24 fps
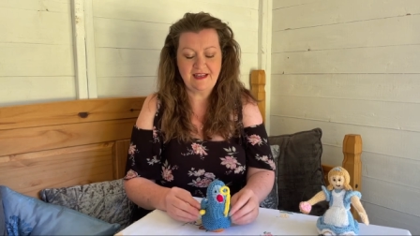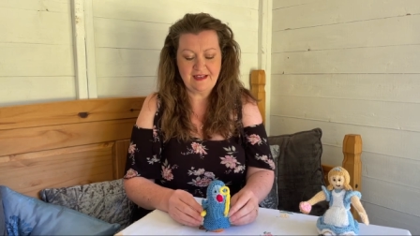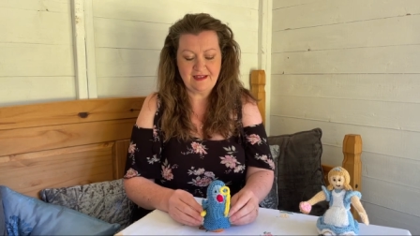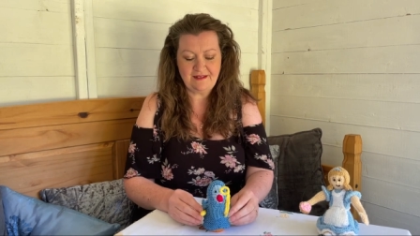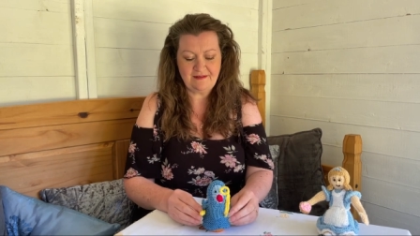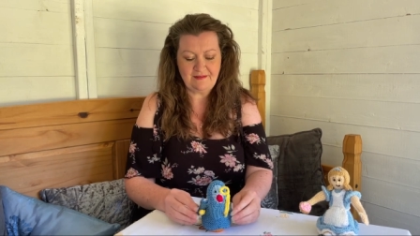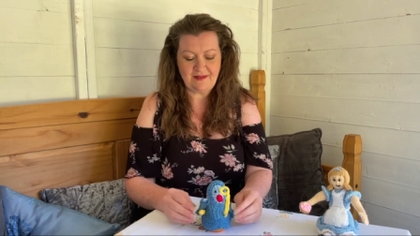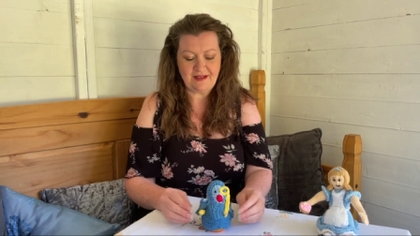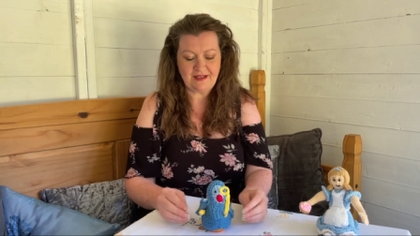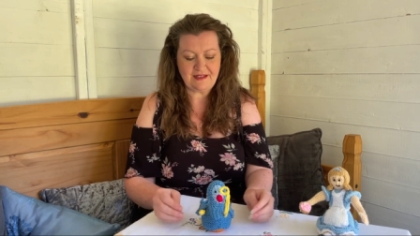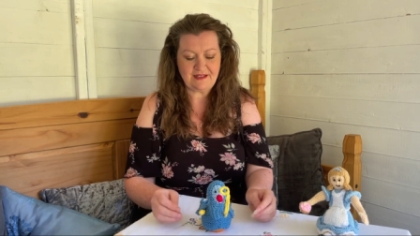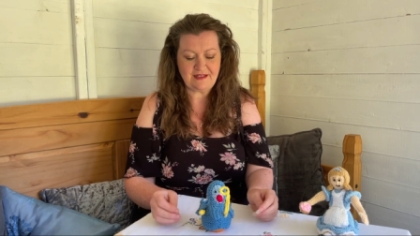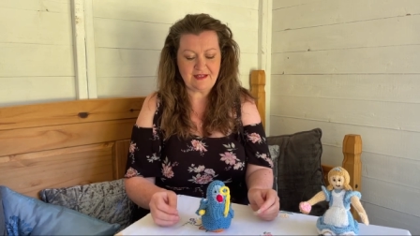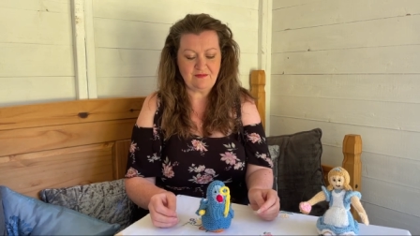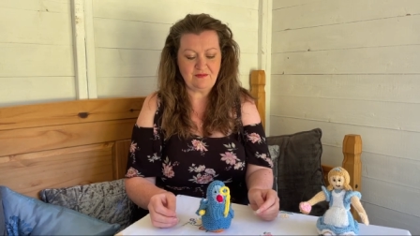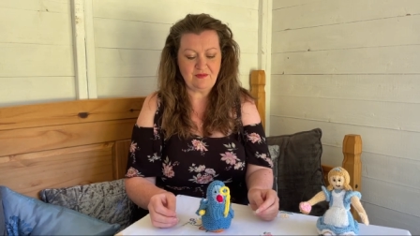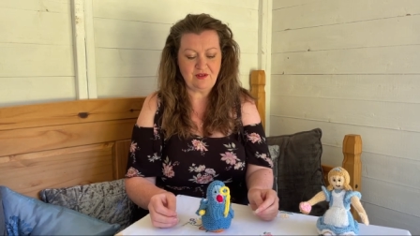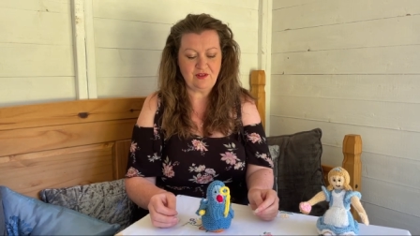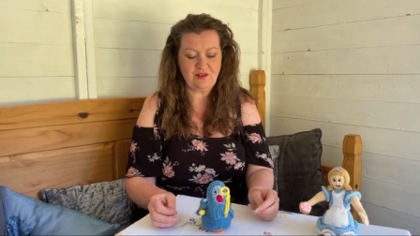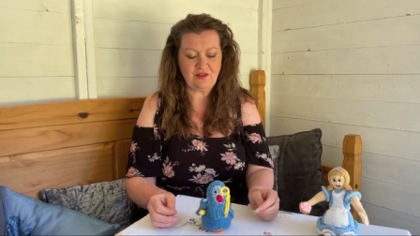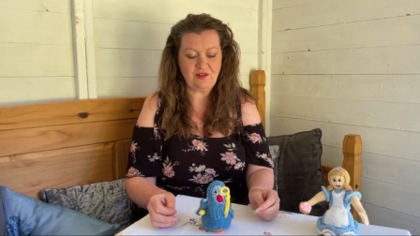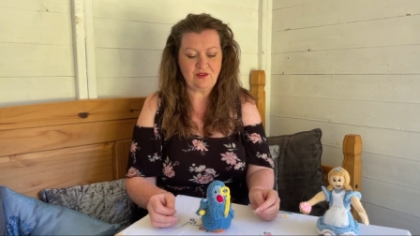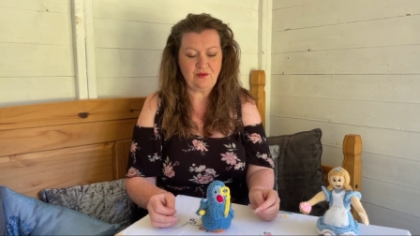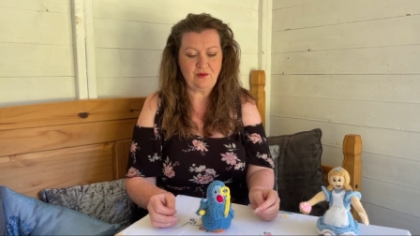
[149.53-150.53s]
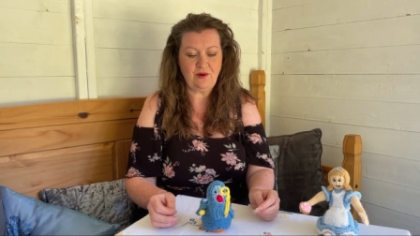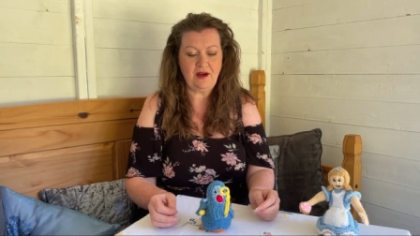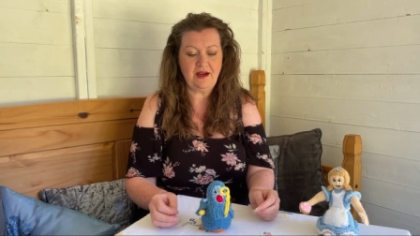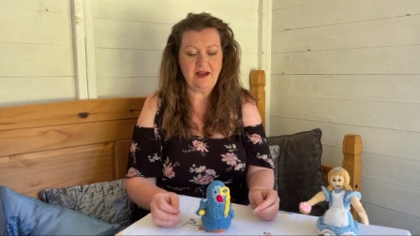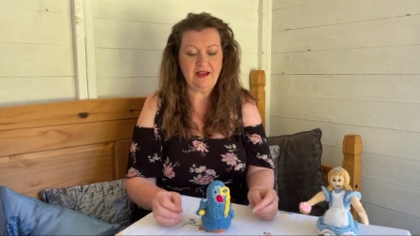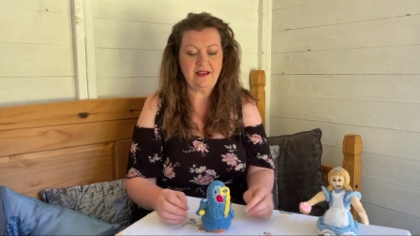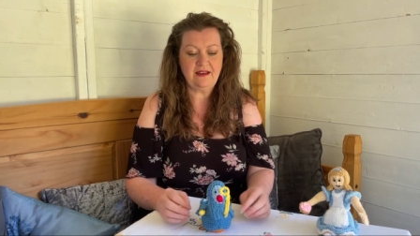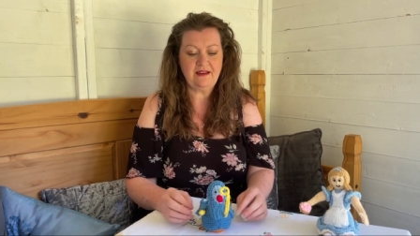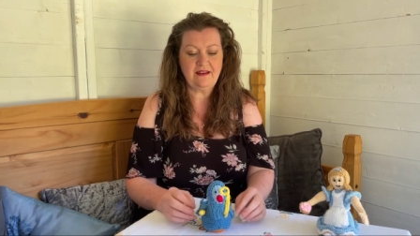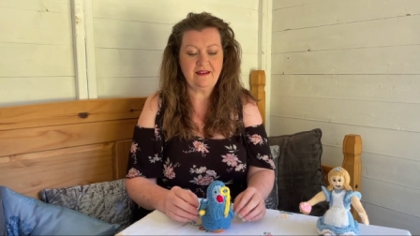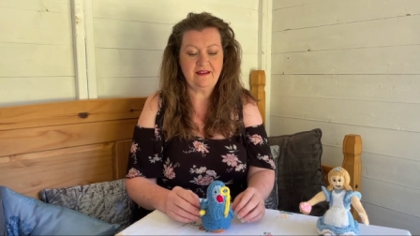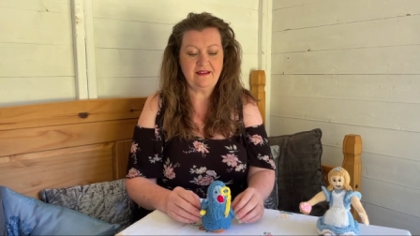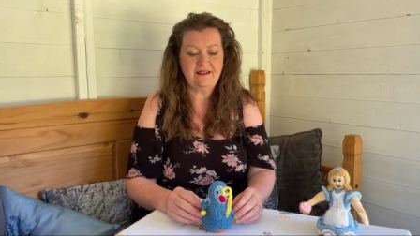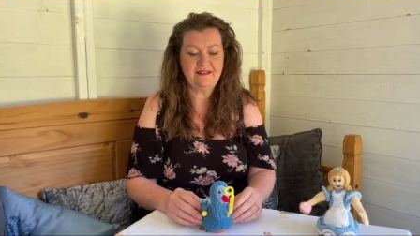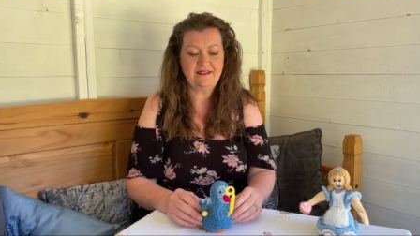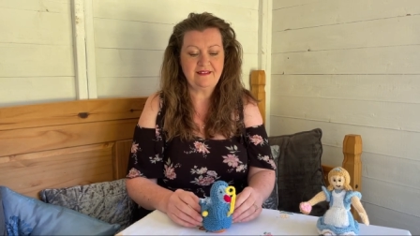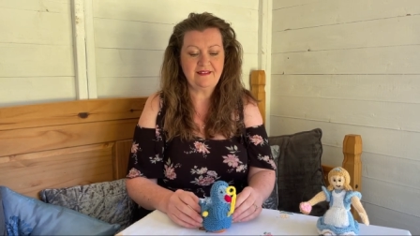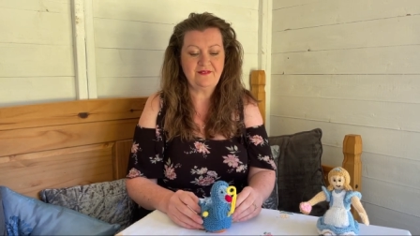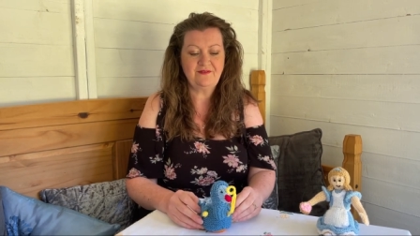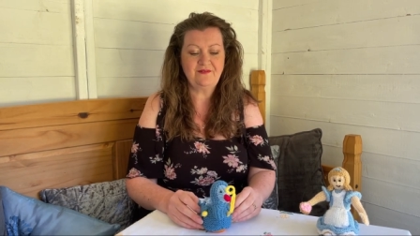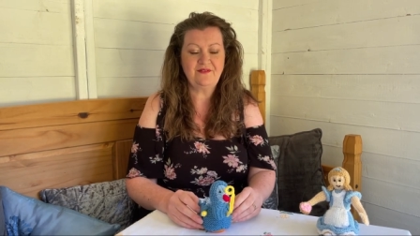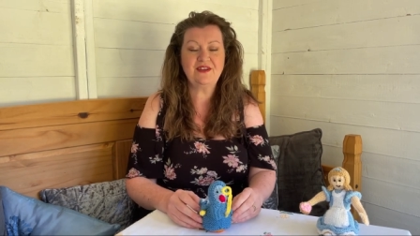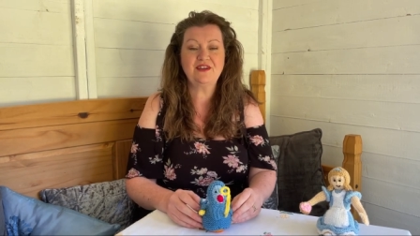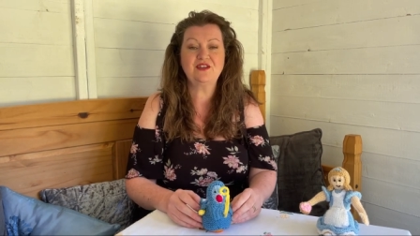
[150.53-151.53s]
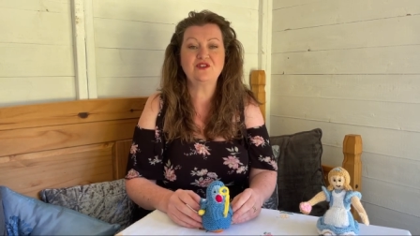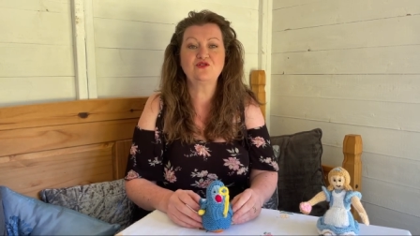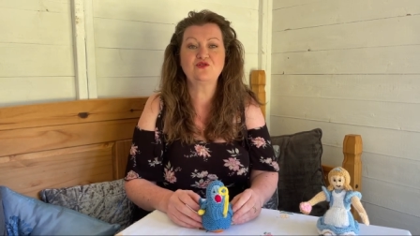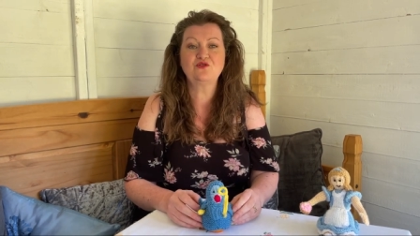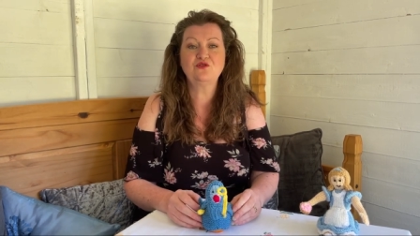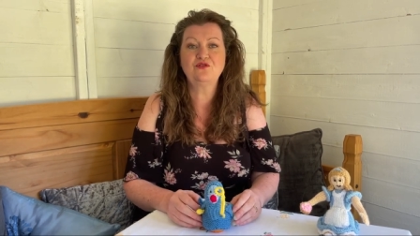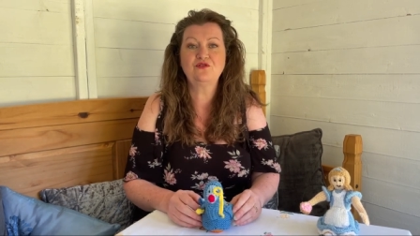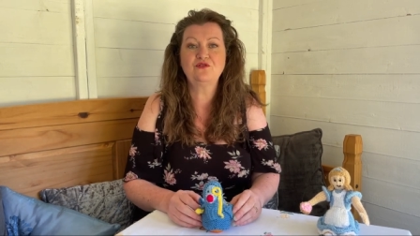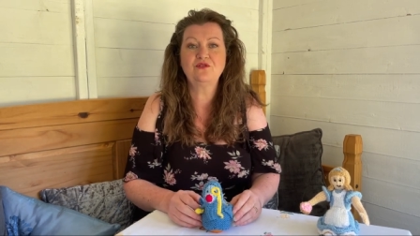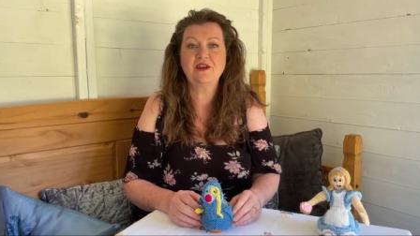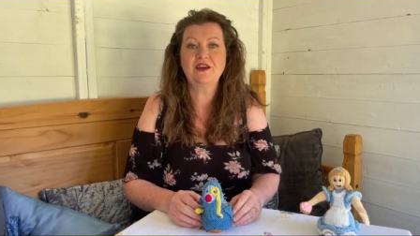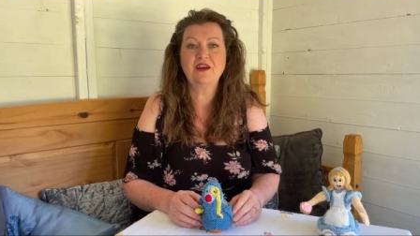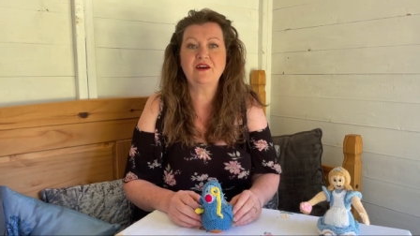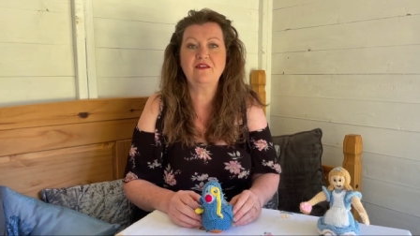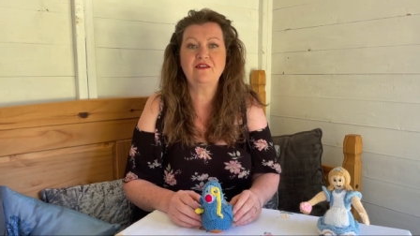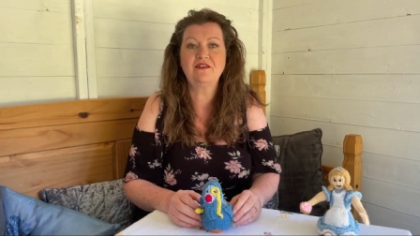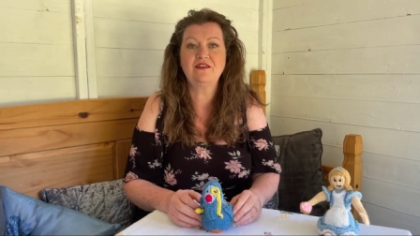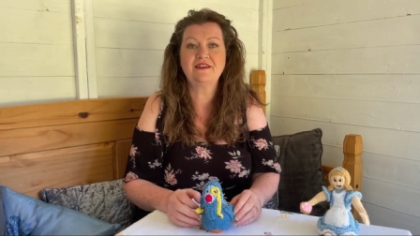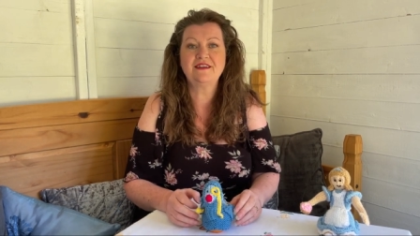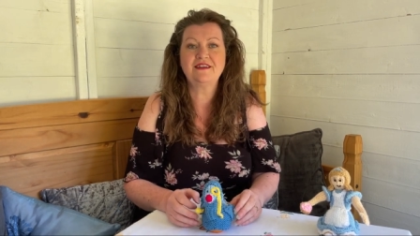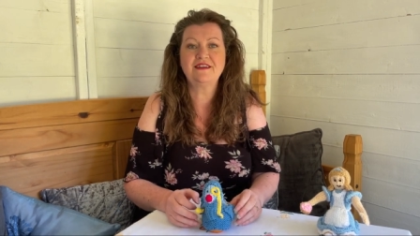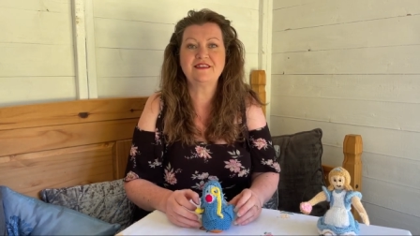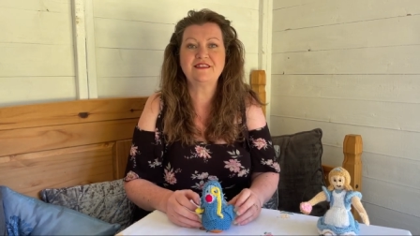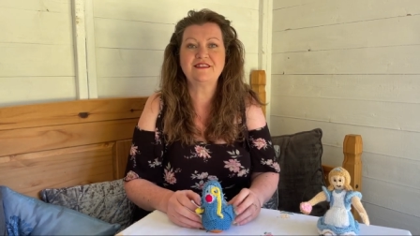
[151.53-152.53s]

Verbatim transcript: Makes him look quite Victoriana,